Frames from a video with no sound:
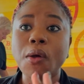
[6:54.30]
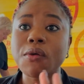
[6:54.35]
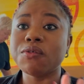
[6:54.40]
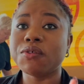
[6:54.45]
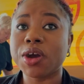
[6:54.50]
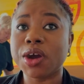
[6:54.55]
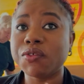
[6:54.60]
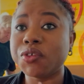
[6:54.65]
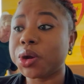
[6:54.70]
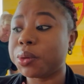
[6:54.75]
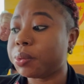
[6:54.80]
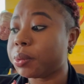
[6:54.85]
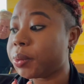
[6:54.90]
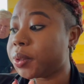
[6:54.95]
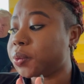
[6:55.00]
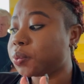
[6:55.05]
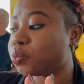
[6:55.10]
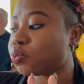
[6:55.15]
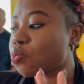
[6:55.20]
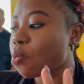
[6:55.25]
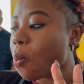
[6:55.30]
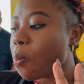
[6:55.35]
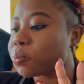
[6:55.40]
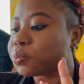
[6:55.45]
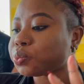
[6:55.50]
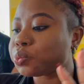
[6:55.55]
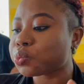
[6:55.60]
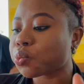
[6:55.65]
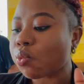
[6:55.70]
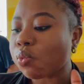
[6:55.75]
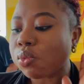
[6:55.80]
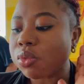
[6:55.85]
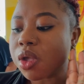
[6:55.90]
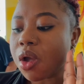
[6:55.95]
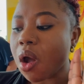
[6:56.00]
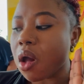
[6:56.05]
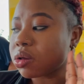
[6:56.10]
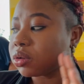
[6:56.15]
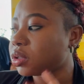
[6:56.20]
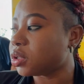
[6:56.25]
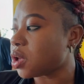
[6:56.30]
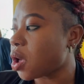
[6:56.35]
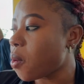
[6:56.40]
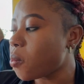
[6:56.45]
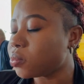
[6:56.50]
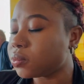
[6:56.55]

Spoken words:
Very, very pepper. So,